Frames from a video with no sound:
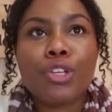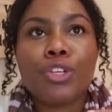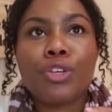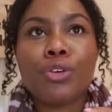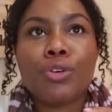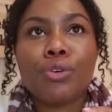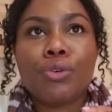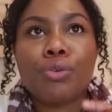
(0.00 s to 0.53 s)
when
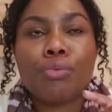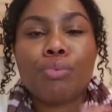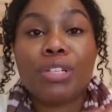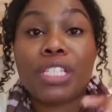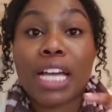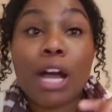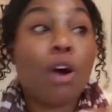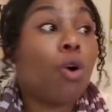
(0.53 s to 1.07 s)
you
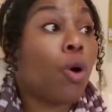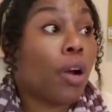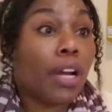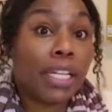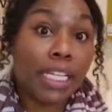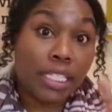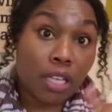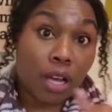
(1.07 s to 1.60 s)
reach, or
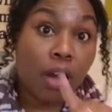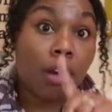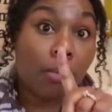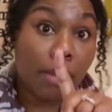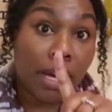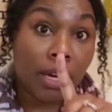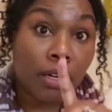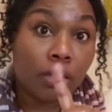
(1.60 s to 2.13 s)
they talk
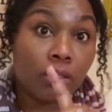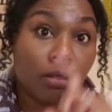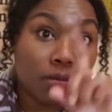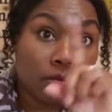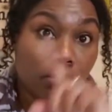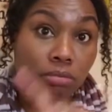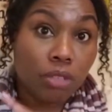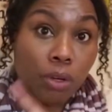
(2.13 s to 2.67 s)
about
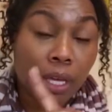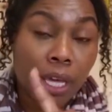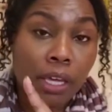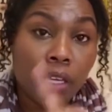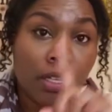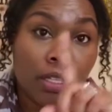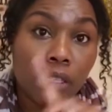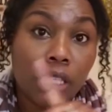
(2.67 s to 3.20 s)

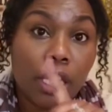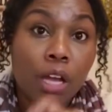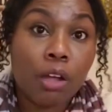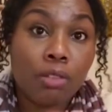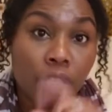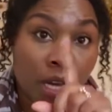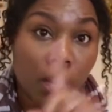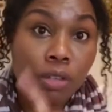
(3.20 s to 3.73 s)
okay they,
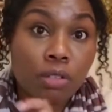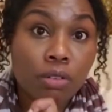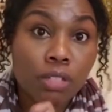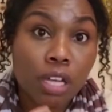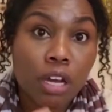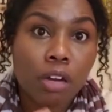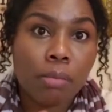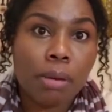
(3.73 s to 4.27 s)
they also
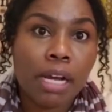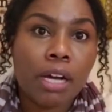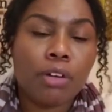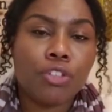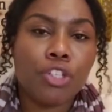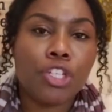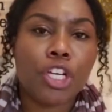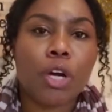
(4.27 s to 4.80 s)
talk
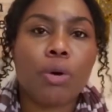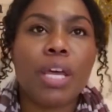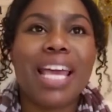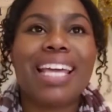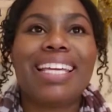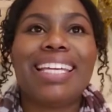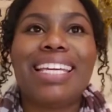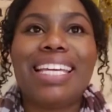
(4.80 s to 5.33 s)
about you know
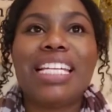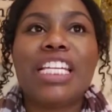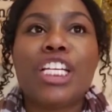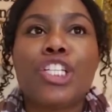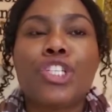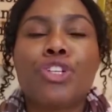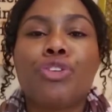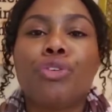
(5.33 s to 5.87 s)
getting
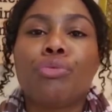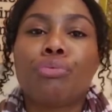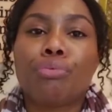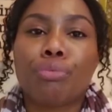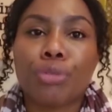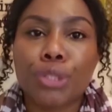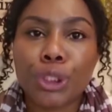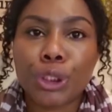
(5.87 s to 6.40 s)
into the
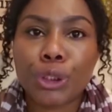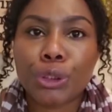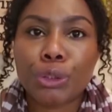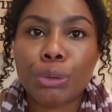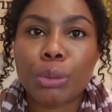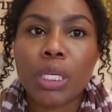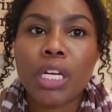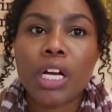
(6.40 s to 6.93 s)

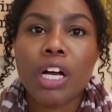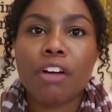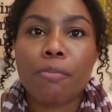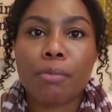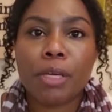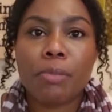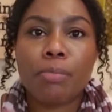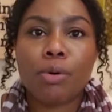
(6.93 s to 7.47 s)
room
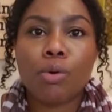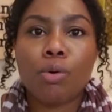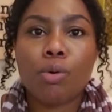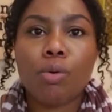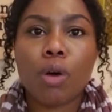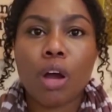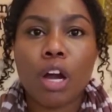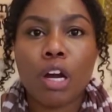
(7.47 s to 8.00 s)
of people
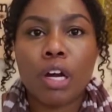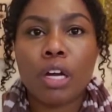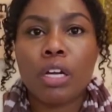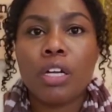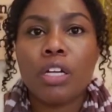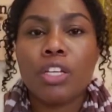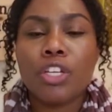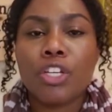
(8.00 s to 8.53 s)
who
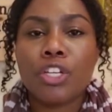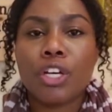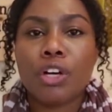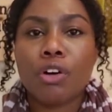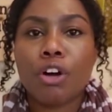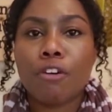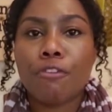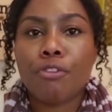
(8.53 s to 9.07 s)
are you
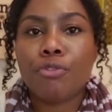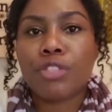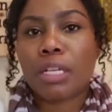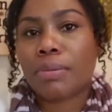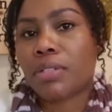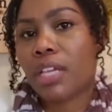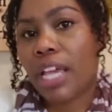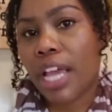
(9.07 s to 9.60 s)
know a few
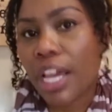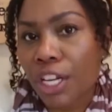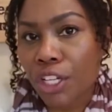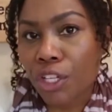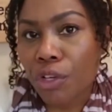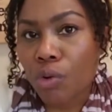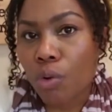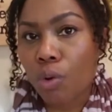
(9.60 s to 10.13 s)
steps ahead
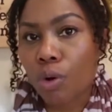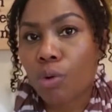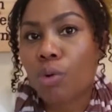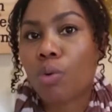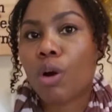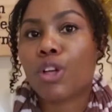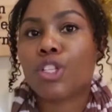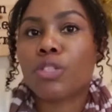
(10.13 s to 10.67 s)
of you or
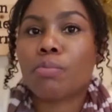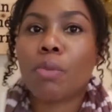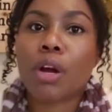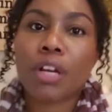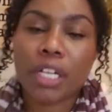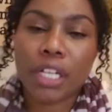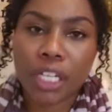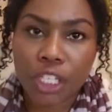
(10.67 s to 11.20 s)
who are
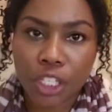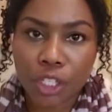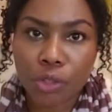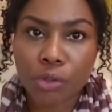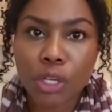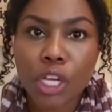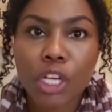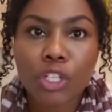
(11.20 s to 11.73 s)
smarter than
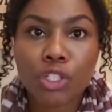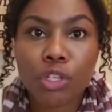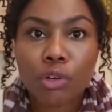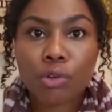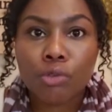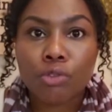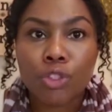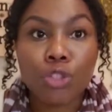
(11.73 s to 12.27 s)
you
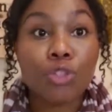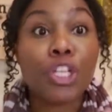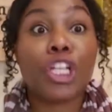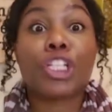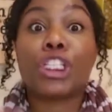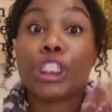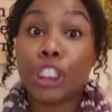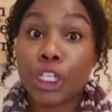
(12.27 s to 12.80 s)
so you
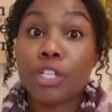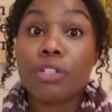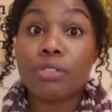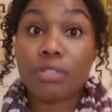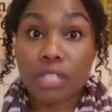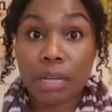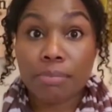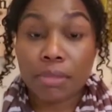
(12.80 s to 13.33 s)
can
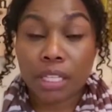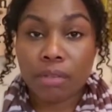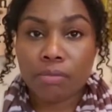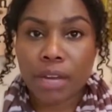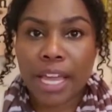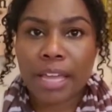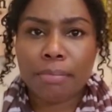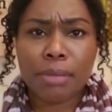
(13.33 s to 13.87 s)
learn something
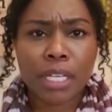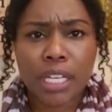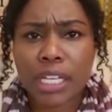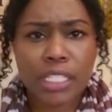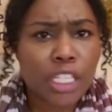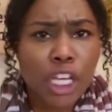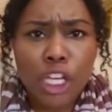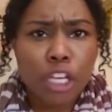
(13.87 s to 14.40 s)
right
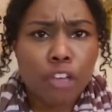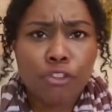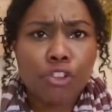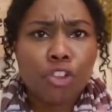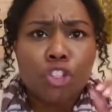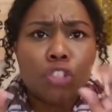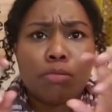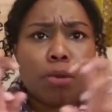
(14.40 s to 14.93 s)
because if
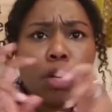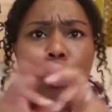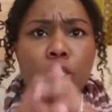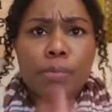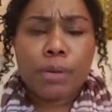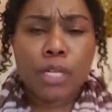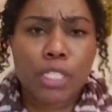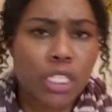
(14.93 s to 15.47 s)
you're the
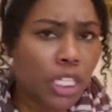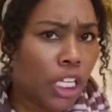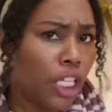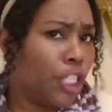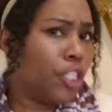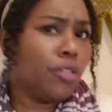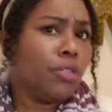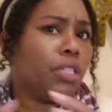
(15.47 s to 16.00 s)
smartest person
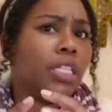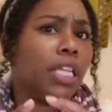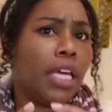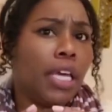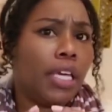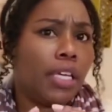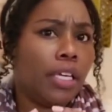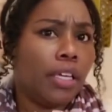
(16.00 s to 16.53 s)
in your
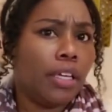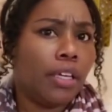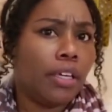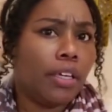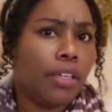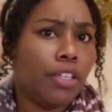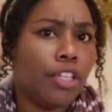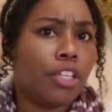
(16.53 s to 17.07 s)
clique
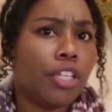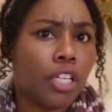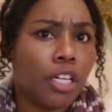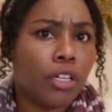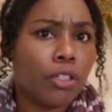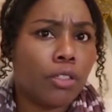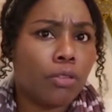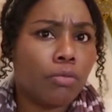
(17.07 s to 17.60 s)
you
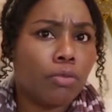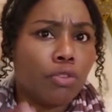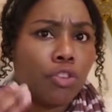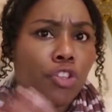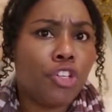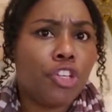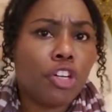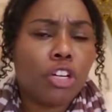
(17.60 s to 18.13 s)
know
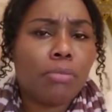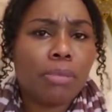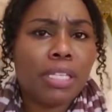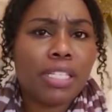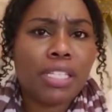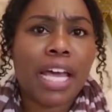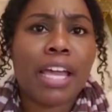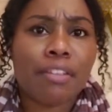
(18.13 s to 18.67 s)
you're gonna be
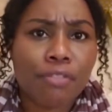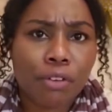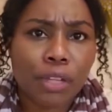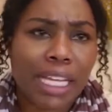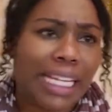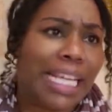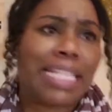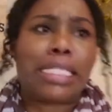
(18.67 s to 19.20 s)
stifled
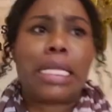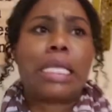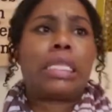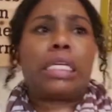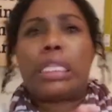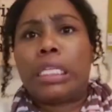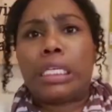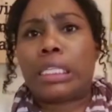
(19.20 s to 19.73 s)
like that's not
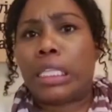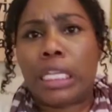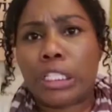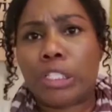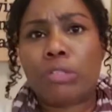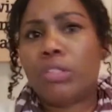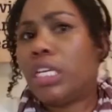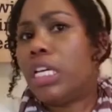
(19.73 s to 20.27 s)
the clique
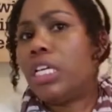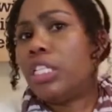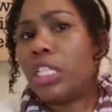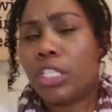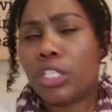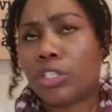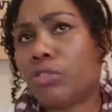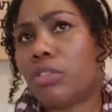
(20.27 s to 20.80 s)
that you need
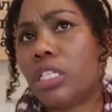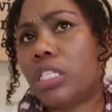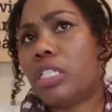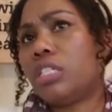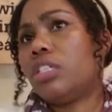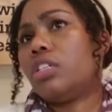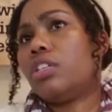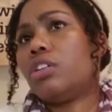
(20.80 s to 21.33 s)
that you need
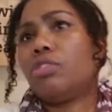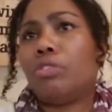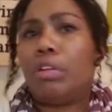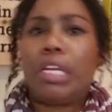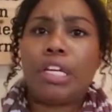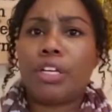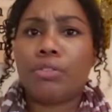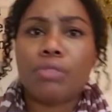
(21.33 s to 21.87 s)
to you know you
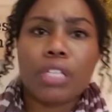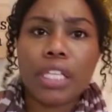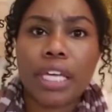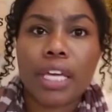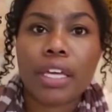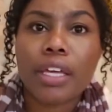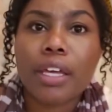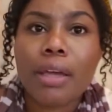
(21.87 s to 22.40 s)
need a new
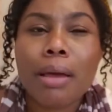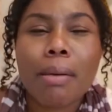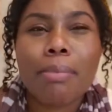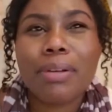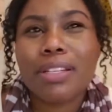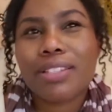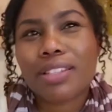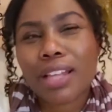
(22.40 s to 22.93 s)
clique
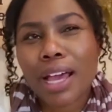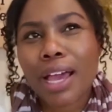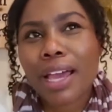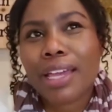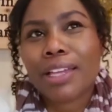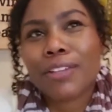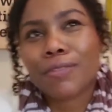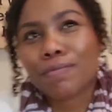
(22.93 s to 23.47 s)
but it's
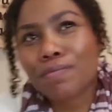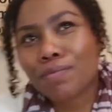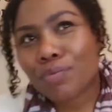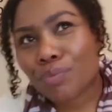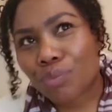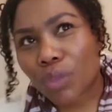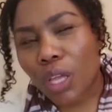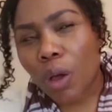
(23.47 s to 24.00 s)
like
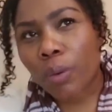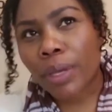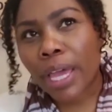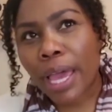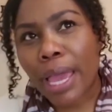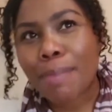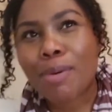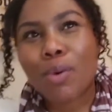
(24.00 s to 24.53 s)

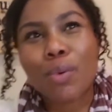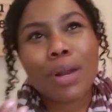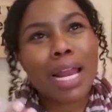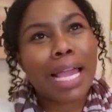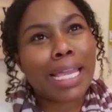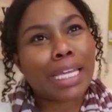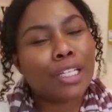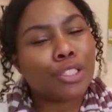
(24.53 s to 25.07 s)
okay but when
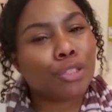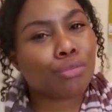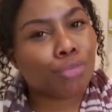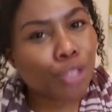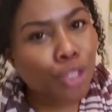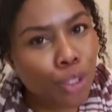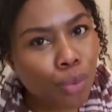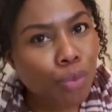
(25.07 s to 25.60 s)
i get in a
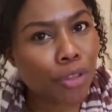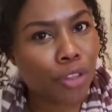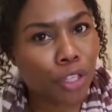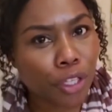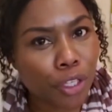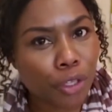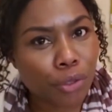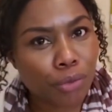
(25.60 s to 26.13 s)
room with
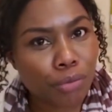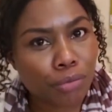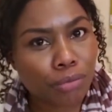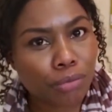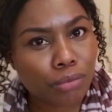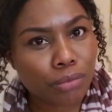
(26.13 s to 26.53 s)
you